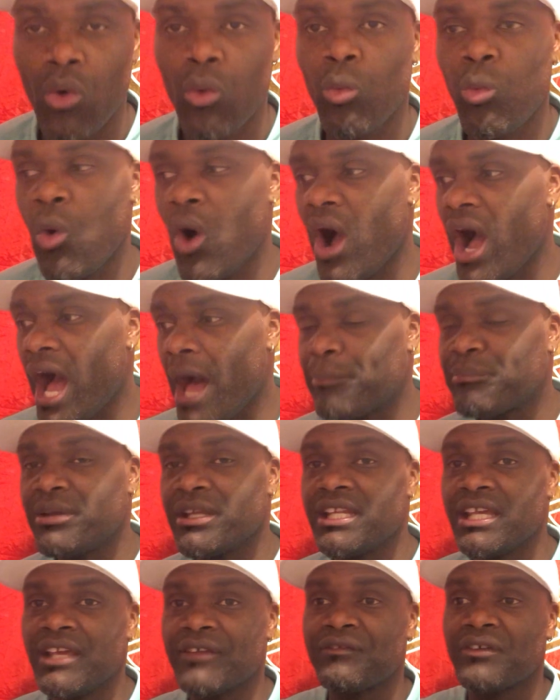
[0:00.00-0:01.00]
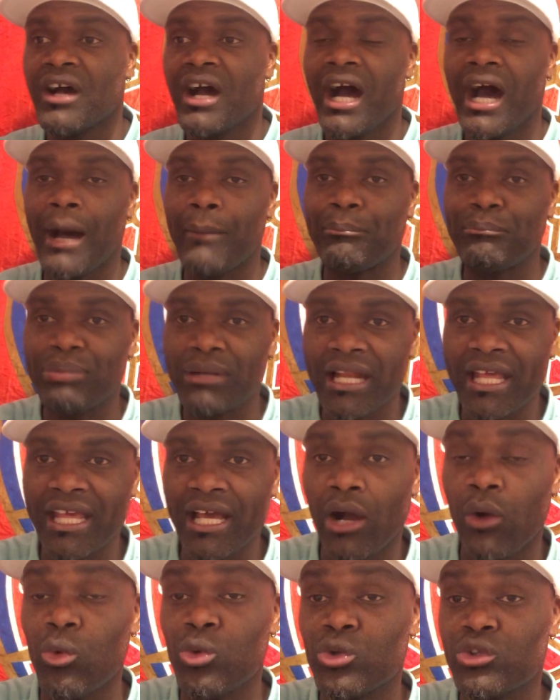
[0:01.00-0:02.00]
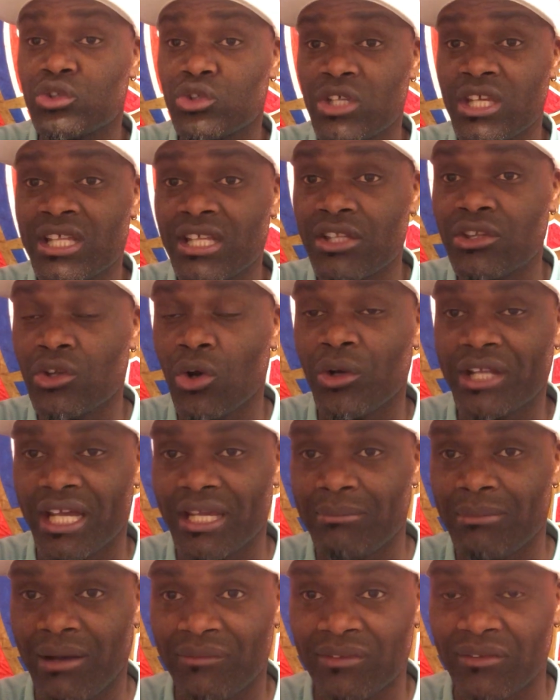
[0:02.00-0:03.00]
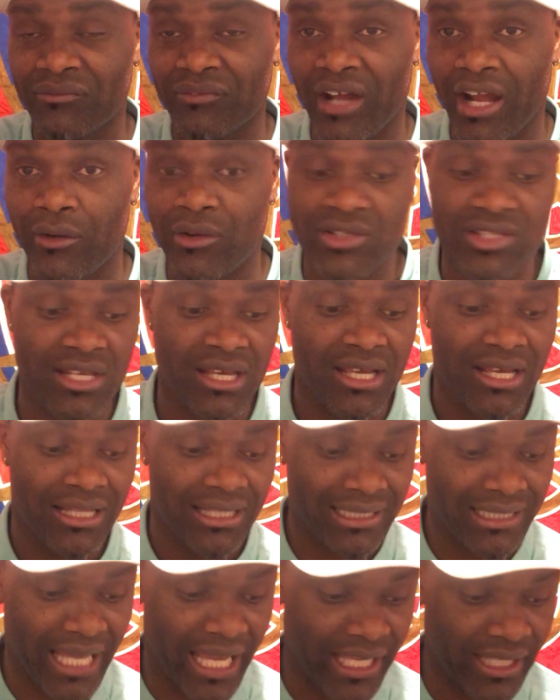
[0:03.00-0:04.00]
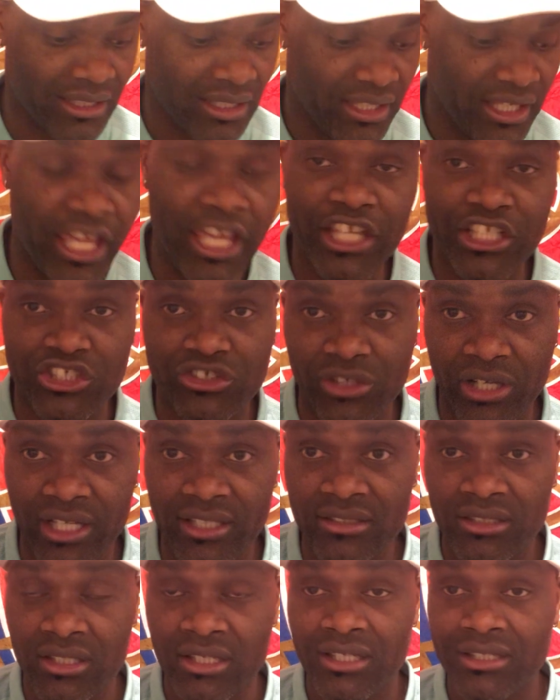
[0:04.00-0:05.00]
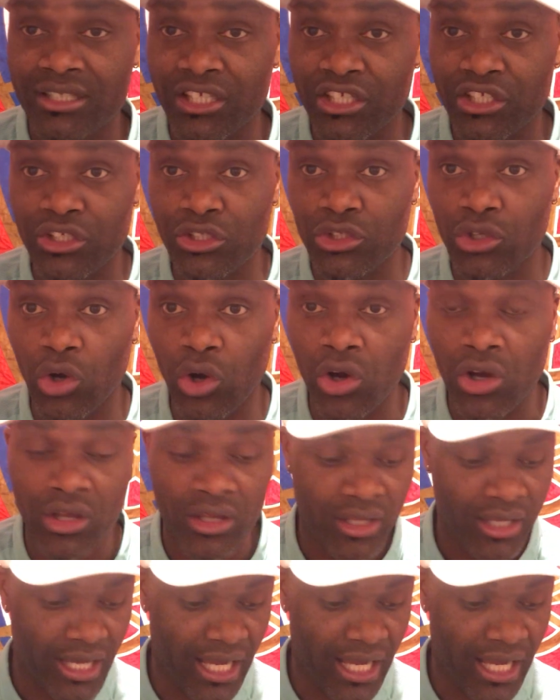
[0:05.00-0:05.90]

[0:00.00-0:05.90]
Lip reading: What happened if a player who didn't know that he have the virus, like Adrian, didn't know,